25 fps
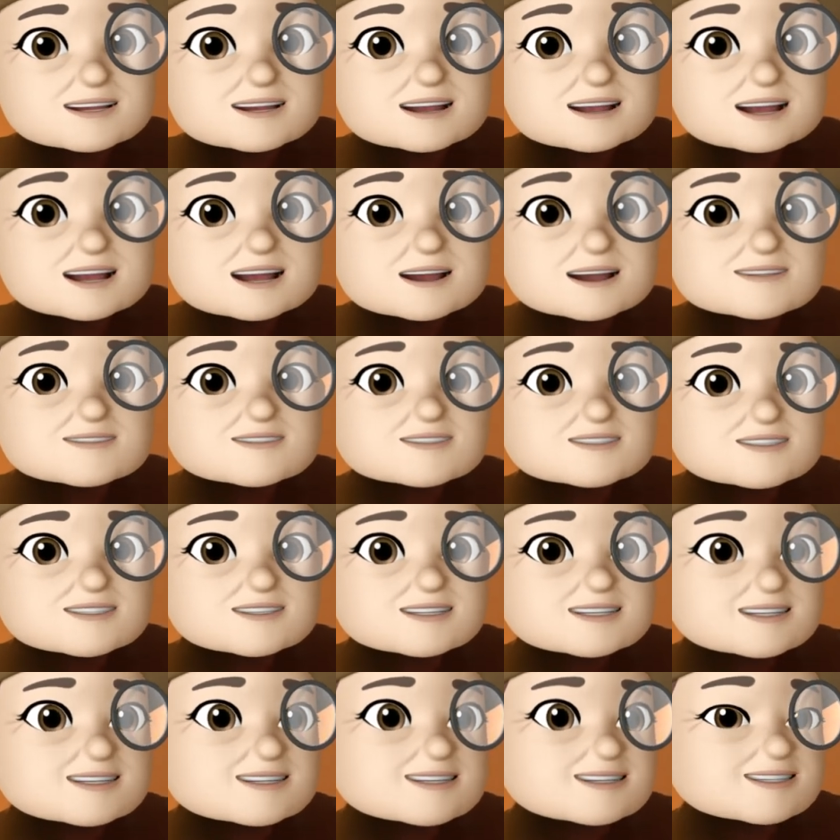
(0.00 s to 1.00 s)
And I just
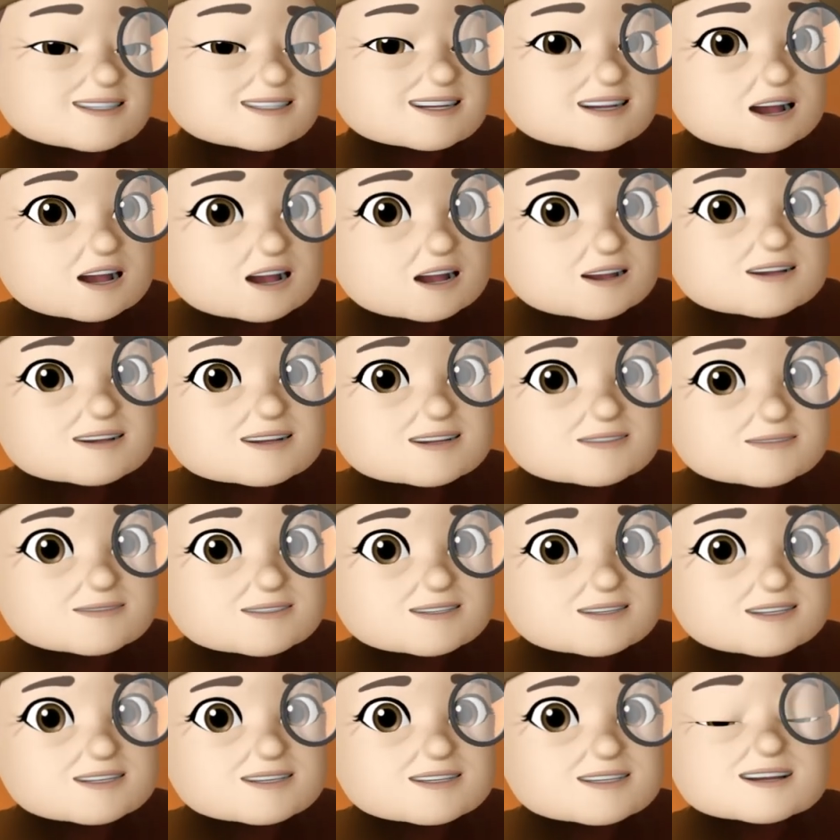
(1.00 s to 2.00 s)
think that the
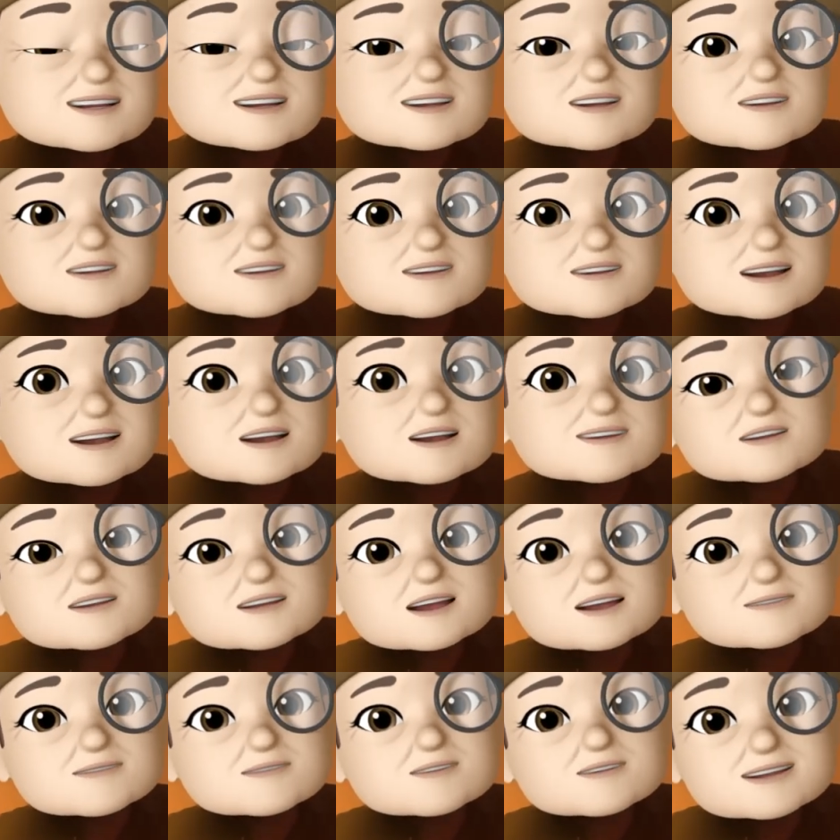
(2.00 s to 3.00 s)
arguments that
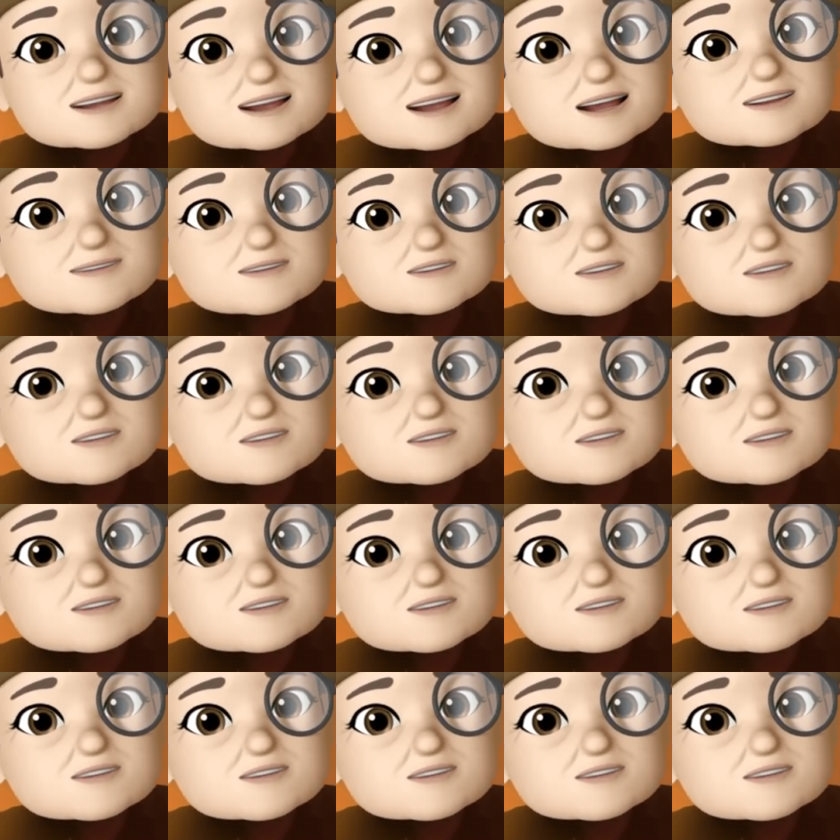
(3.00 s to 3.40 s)
Epic Games is